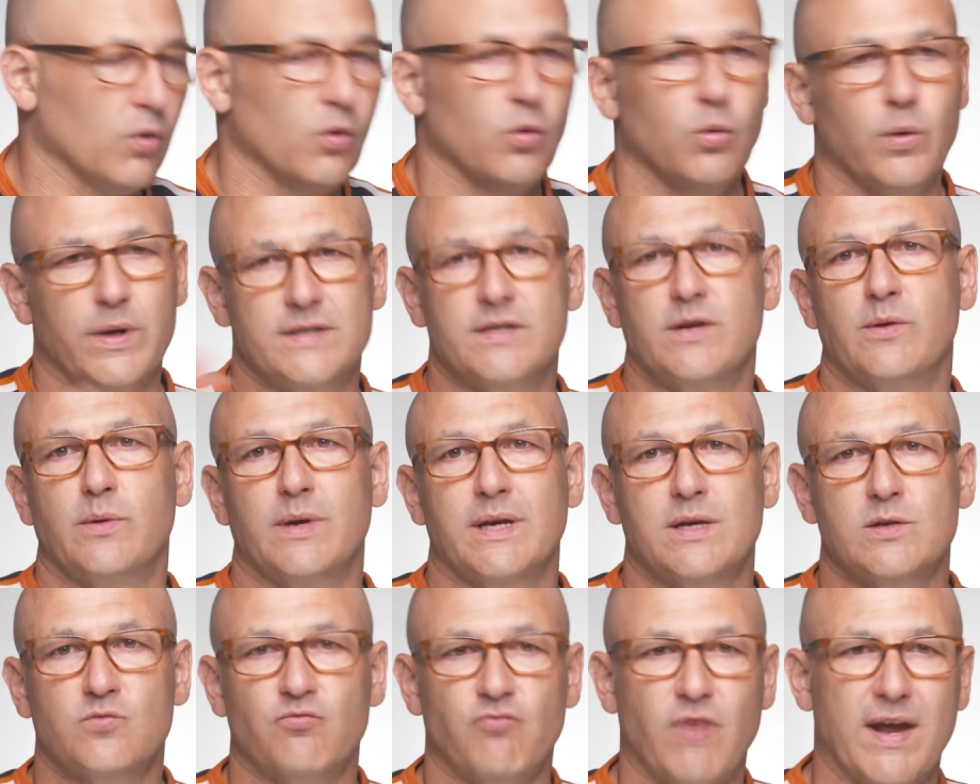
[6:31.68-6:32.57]
all we're
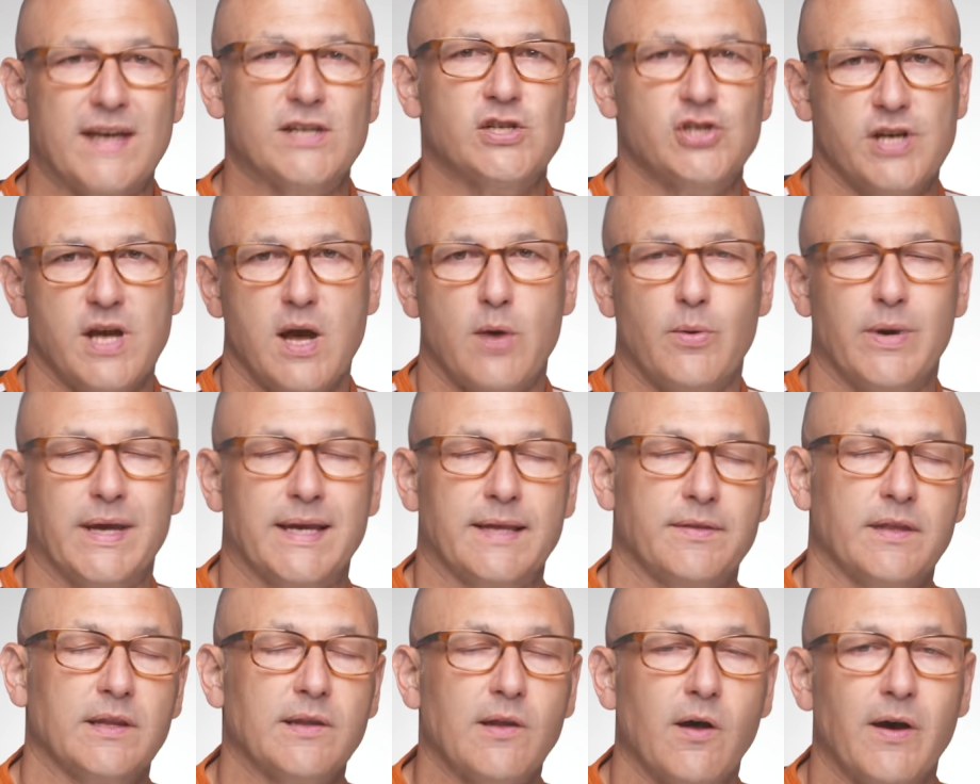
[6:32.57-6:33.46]
doing is
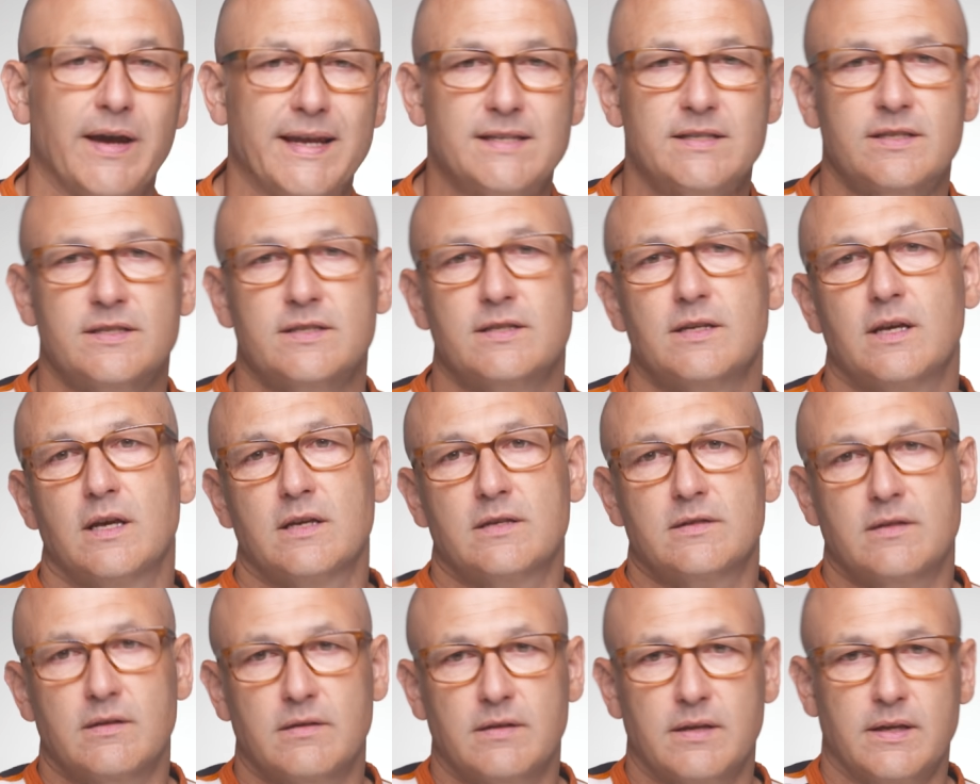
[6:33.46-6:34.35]
ratioing the lights.
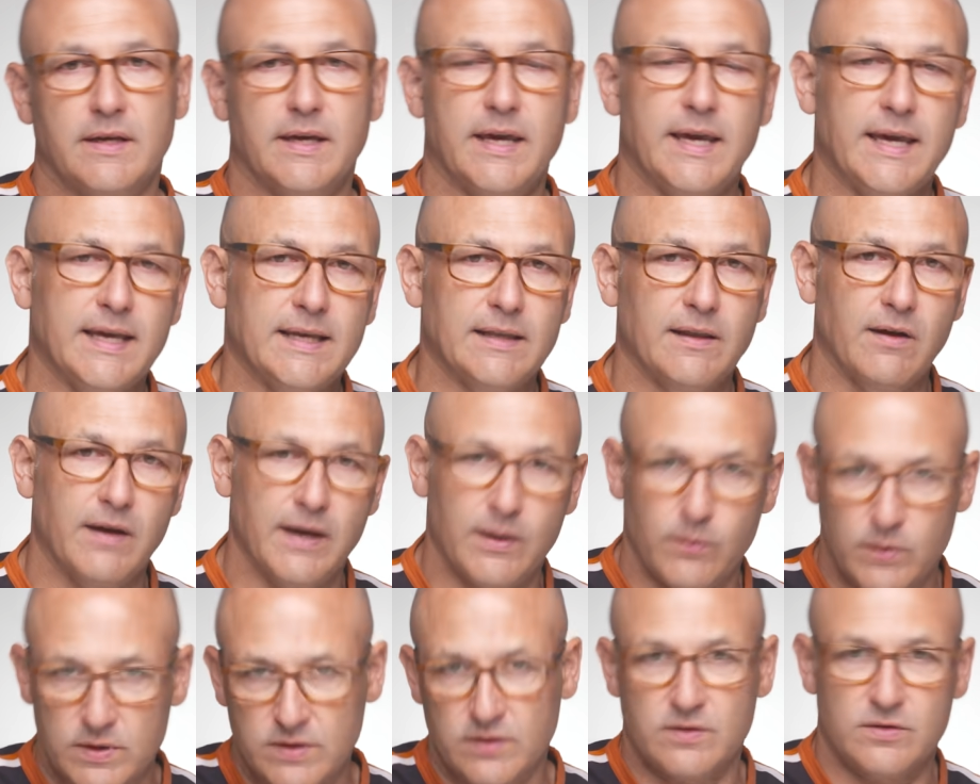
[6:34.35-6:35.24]
So the key
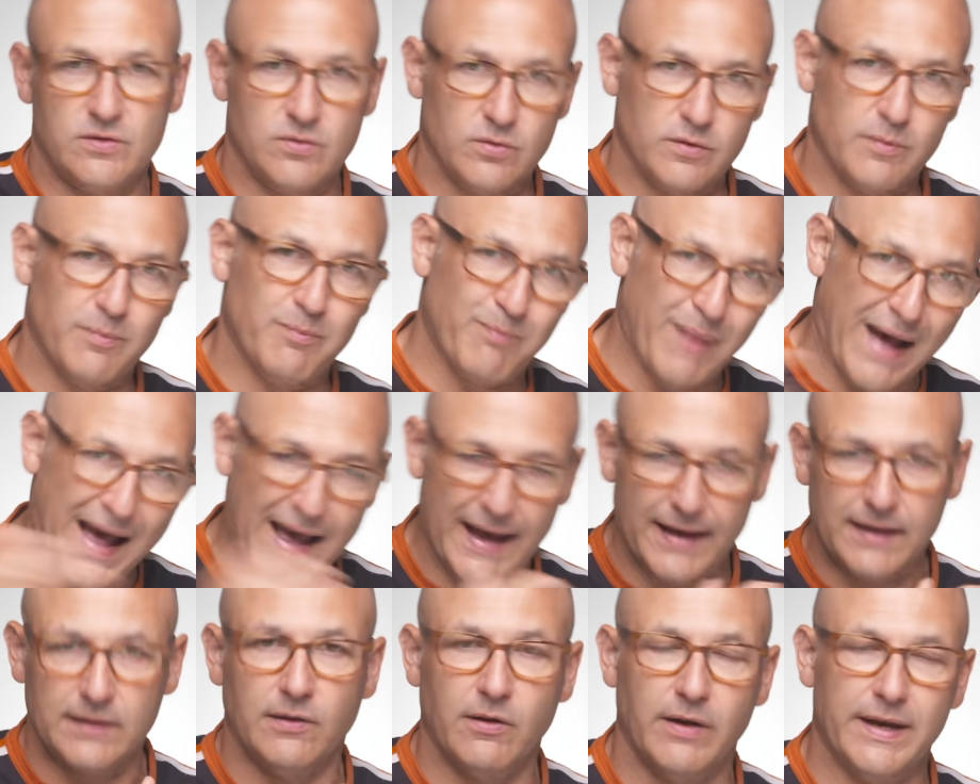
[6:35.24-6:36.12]
light was a sort of
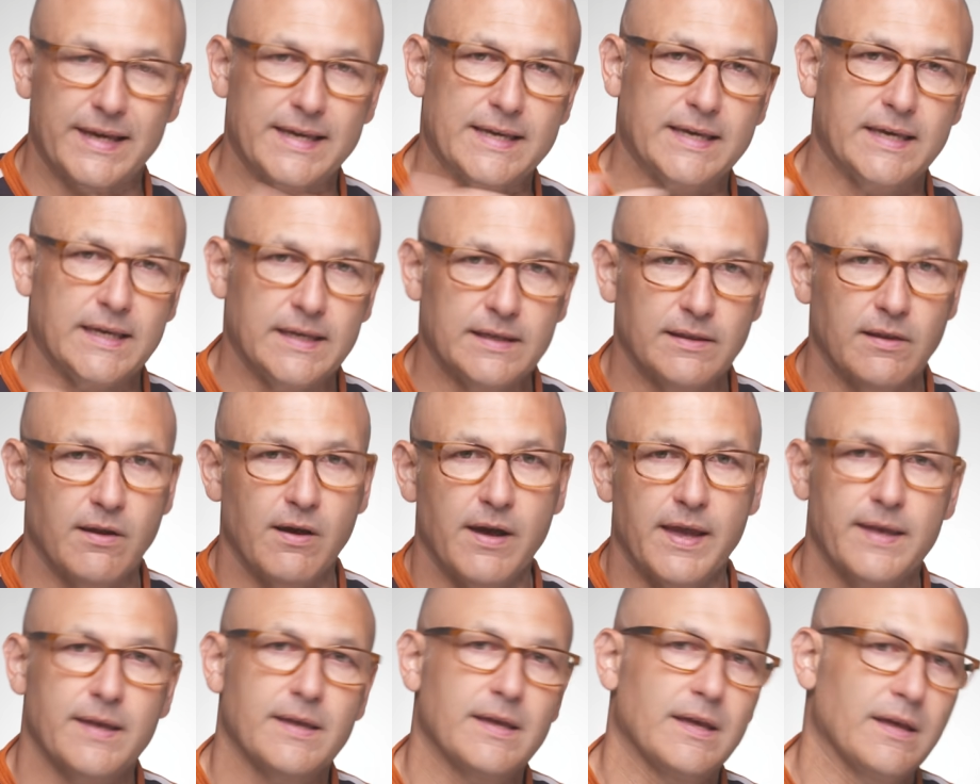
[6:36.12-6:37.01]
backlight key
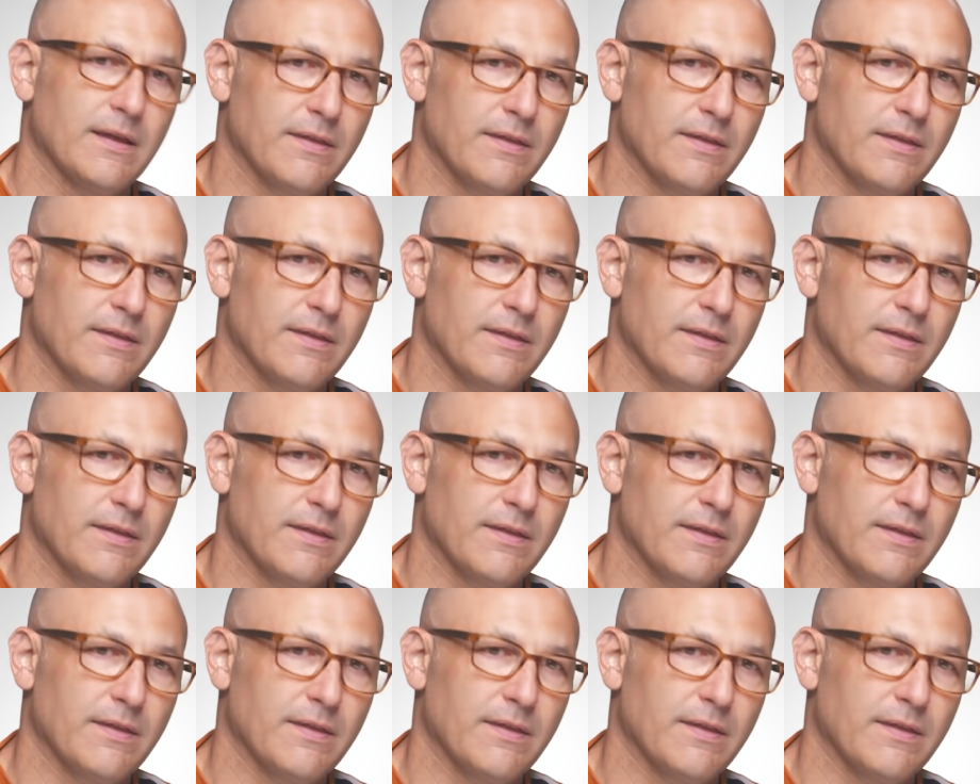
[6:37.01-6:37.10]
light.